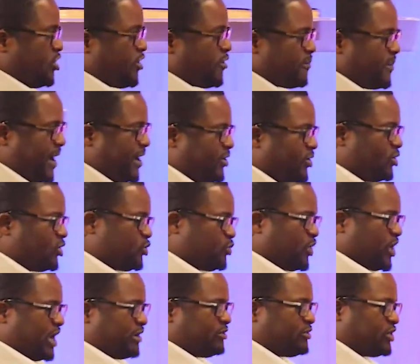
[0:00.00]
It's not on my
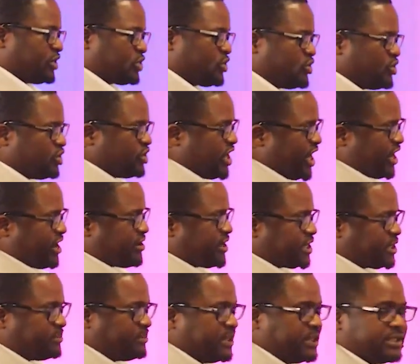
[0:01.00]
notes, but I'm just going to
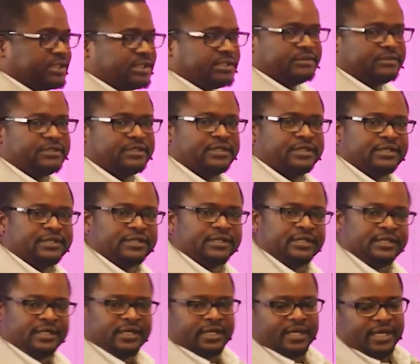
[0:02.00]
digress a bit.
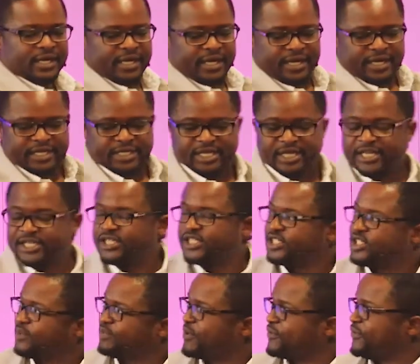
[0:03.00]

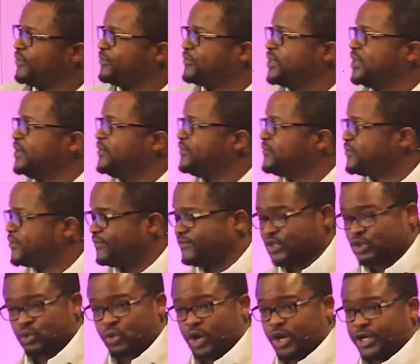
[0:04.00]
Genesis chapter 15
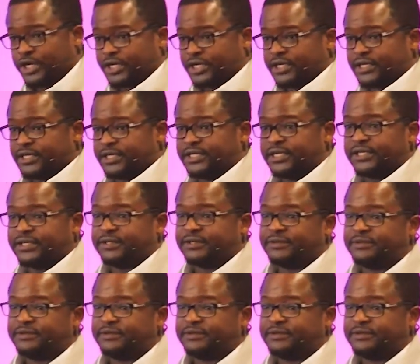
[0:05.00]
from verse 1.